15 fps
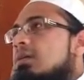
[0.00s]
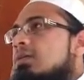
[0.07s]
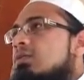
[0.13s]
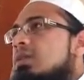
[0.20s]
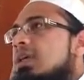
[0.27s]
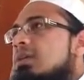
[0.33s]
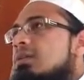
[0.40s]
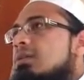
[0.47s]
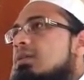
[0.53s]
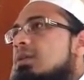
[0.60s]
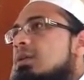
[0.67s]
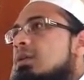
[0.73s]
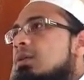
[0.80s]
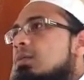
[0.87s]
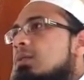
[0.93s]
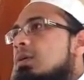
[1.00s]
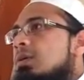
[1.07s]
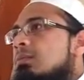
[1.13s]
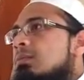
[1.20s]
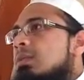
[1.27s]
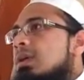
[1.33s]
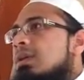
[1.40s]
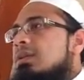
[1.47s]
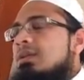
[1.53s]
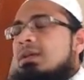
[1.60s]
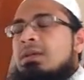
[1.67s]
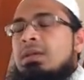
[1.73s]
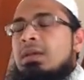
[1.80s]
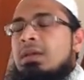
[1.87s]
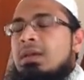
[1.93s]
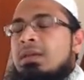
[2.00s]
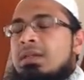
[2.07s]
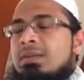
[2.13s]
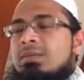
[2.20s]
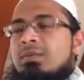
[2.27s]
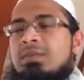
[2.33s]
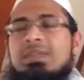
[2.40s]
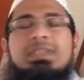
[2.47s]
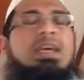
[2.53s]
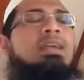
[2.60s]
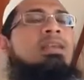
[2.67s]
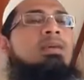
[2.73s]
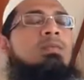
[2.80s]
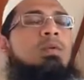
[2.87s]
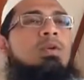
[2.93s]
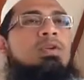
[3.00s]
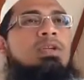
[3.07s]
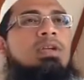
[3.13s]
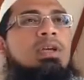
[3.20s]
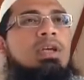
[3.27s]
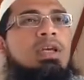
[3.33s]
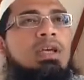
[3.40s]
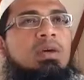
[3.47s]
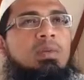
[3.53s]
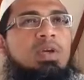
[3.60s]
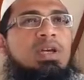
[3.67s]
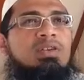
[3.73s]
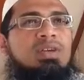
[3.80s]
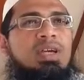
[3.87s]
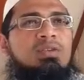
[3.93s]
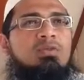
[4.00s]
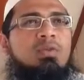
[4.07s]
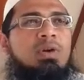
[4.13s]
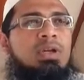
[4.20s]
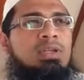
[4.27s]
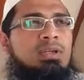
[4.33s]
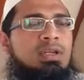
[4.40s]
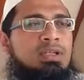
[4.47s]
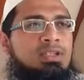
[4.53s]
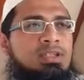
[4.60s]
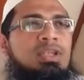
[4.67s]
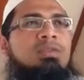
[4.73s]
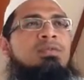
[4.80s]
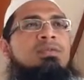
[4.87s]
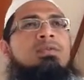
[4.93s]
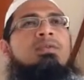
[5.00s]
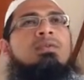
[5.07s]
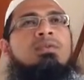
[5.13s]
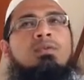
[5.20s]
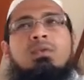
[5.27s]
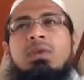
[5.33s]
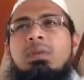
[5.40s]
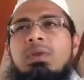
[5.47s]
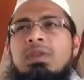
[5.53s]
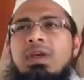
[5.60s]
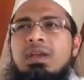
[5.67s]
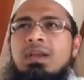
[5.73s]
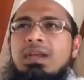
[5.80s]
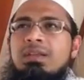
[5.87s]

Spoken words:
so that in terms of deciding what we are trying to achieve through Ramadan.